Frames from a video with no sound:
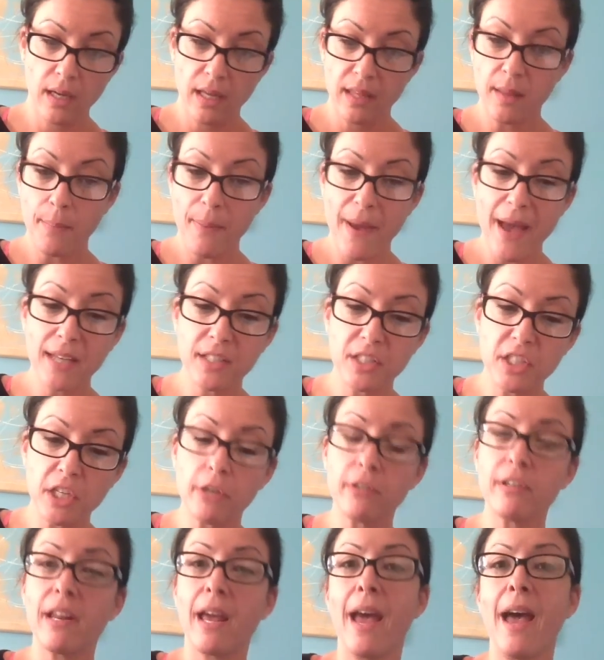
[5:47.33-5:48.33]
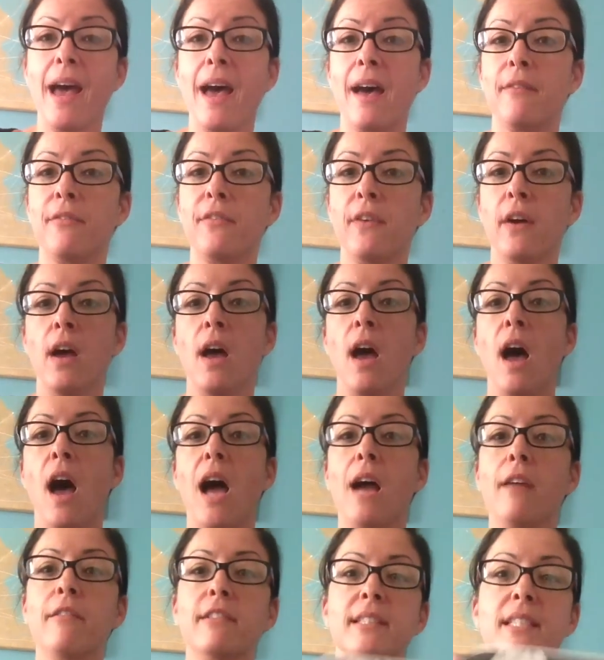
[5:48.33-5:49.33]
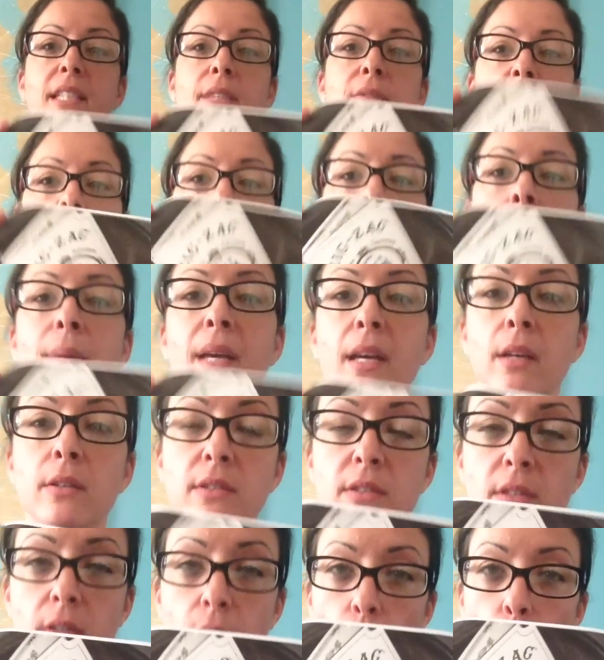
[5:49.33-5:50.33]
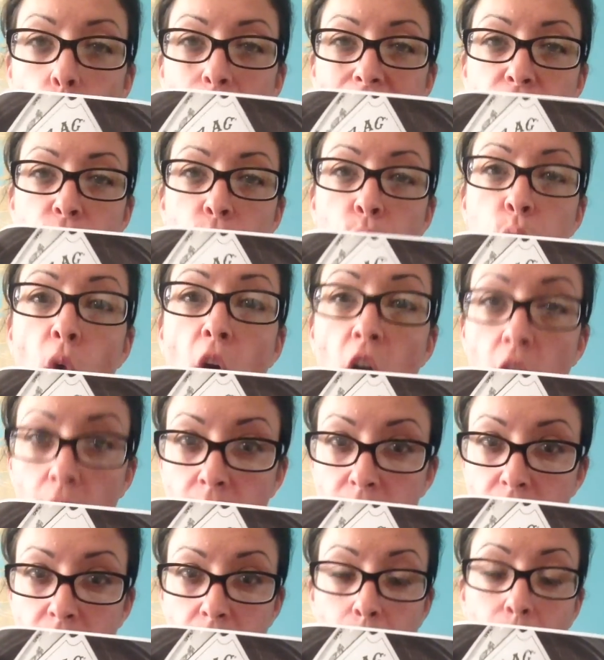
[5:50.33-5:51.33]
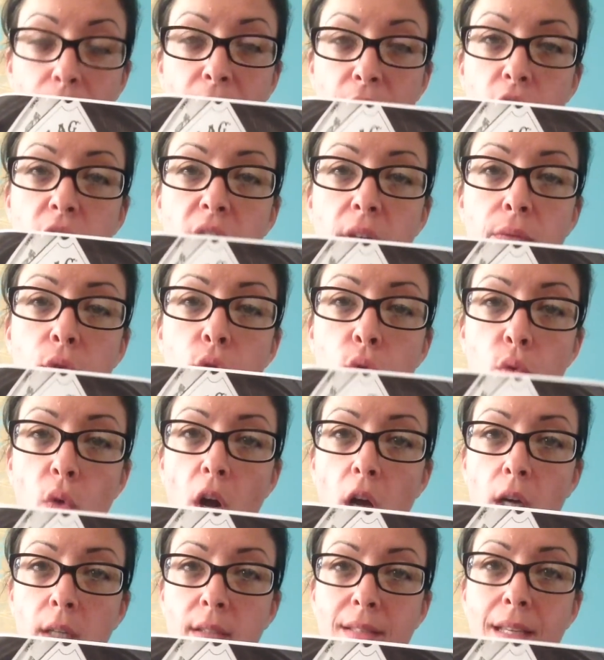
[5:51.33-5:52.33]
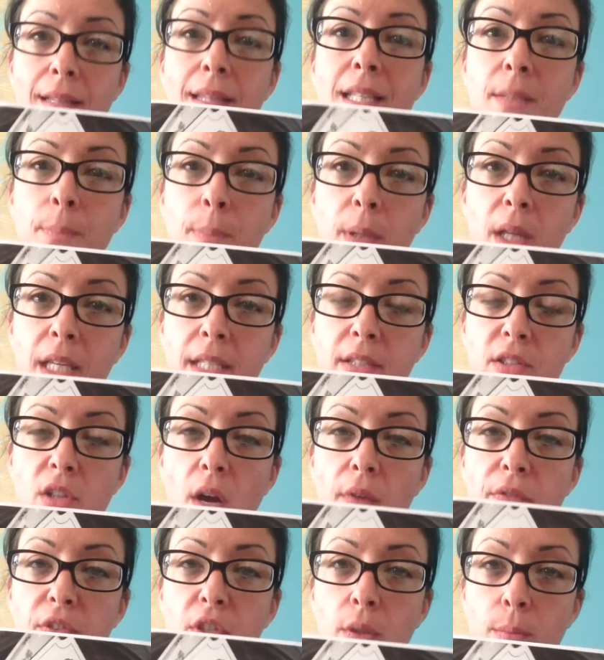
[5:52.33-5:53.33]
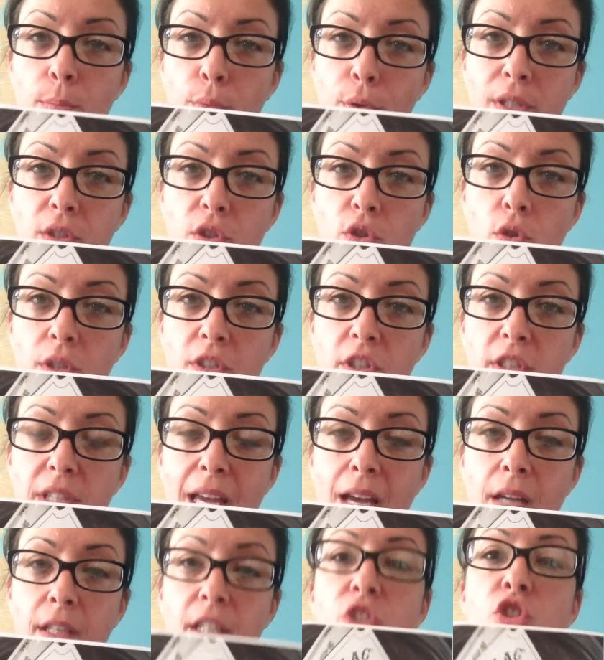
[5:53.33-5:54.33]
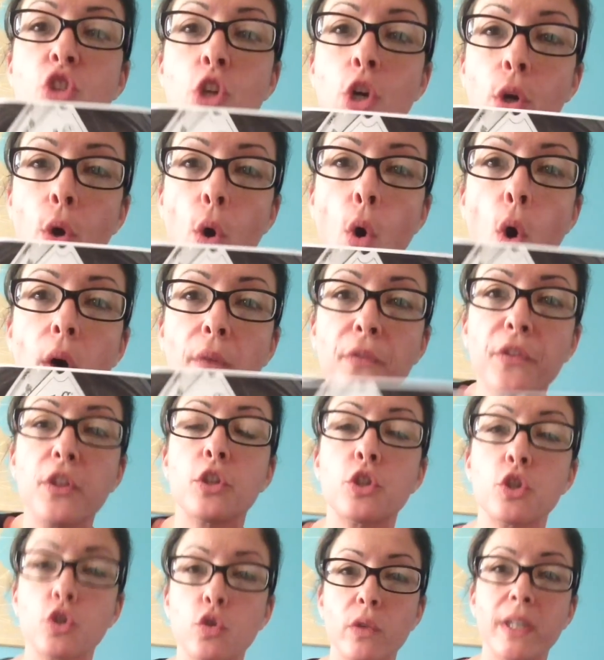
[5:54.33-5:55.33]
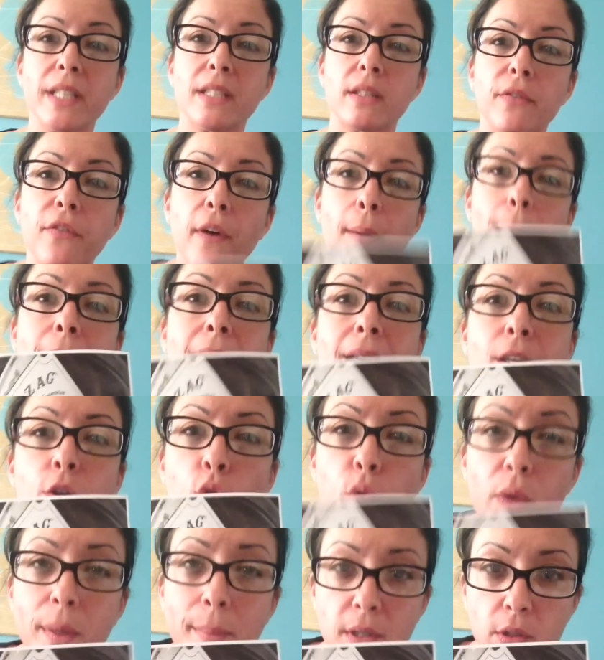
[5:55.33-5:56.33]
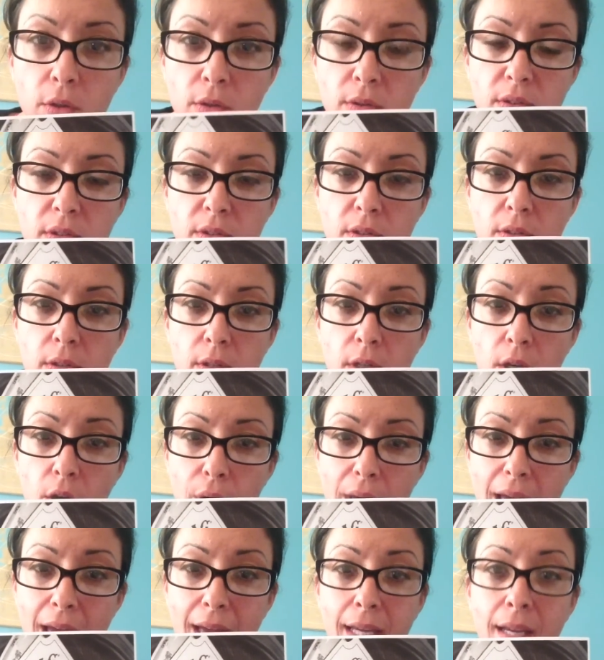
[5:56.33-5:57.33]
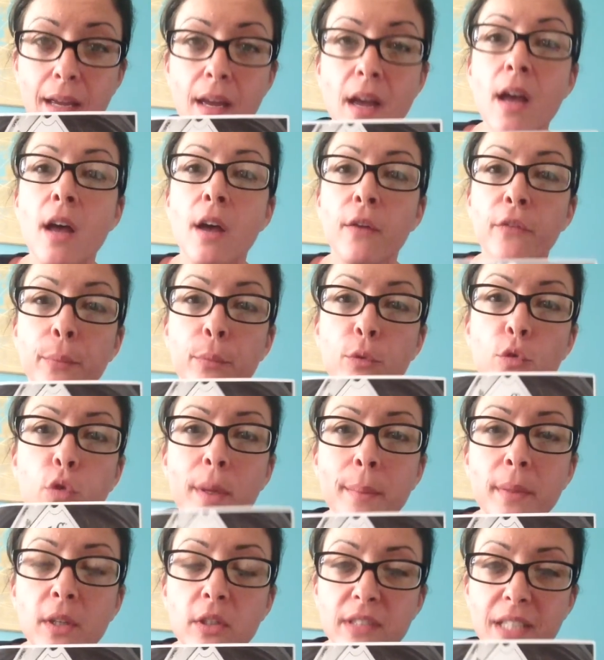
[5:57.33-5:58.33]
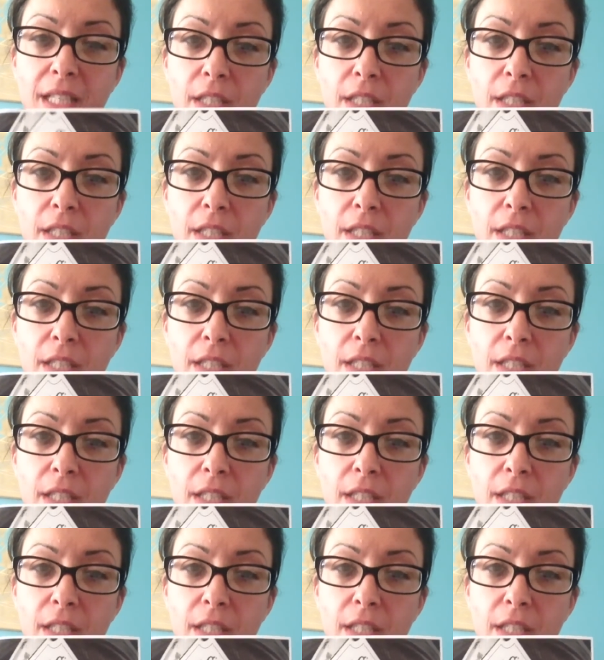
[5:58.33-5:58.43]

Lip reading: The past year and a half, I received emails with drugs, pictures of drugs that this police officer in Prince George's County took off the streets from criminals, okay? From criminals.